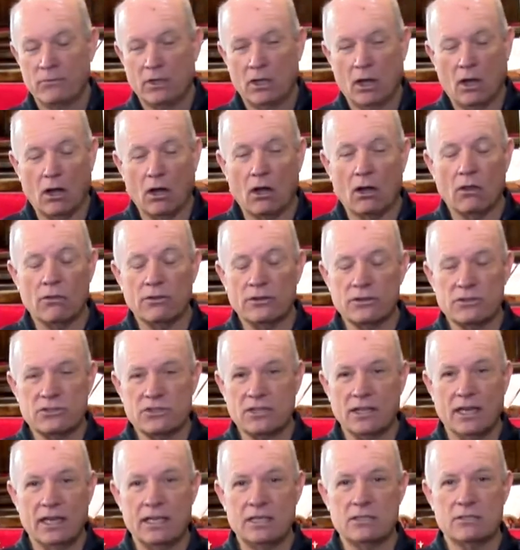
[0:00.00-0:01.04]
All their
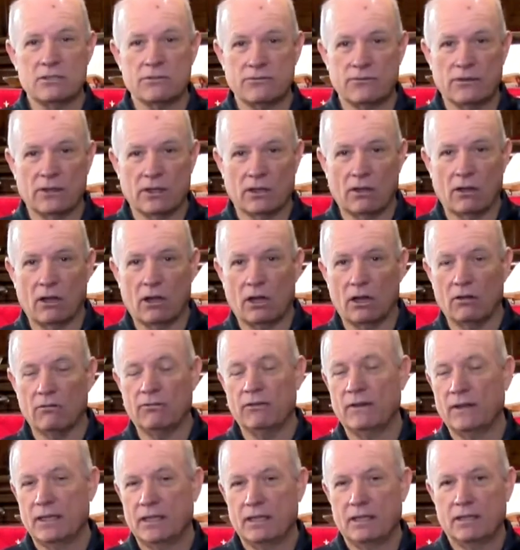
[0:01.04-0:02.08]
chains fell off.
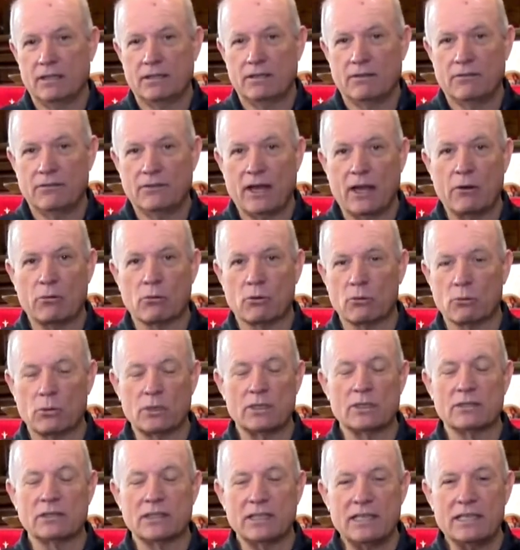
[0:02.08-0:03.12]
They were
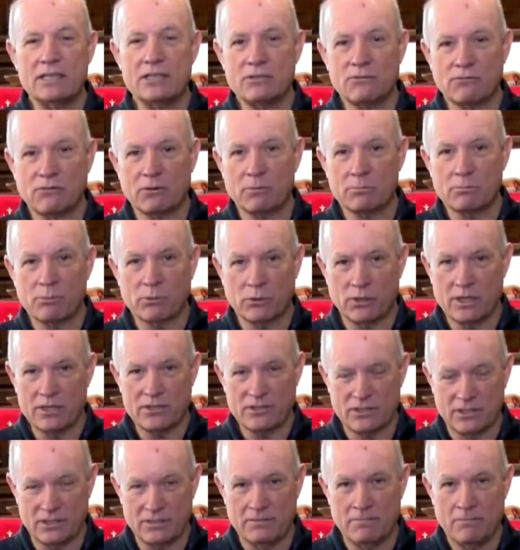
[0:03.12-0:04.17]
released from
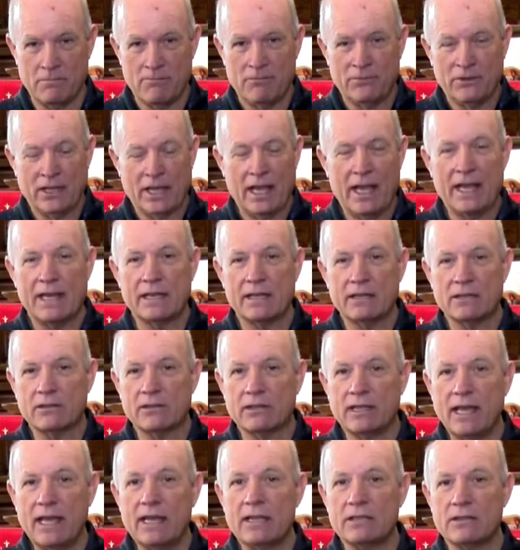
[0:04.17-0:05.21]
prison, and it
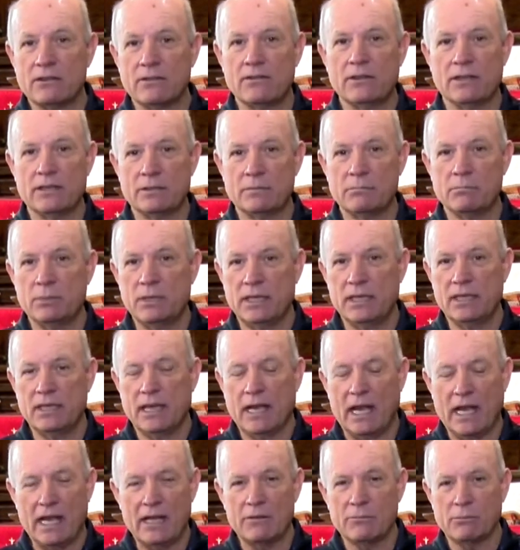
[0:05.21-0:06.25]
led to them being
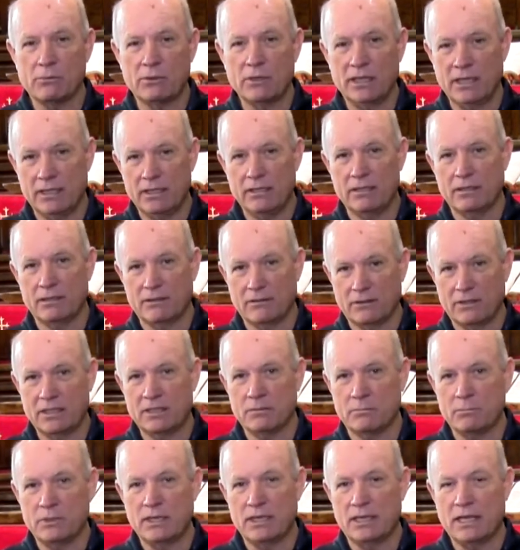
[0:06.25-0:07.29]
able
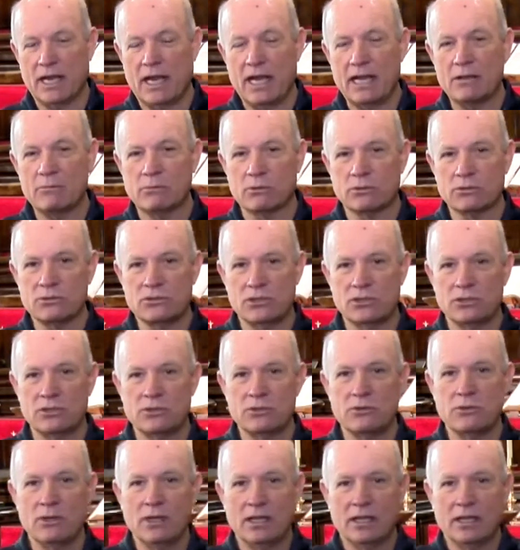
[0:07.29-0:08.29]
to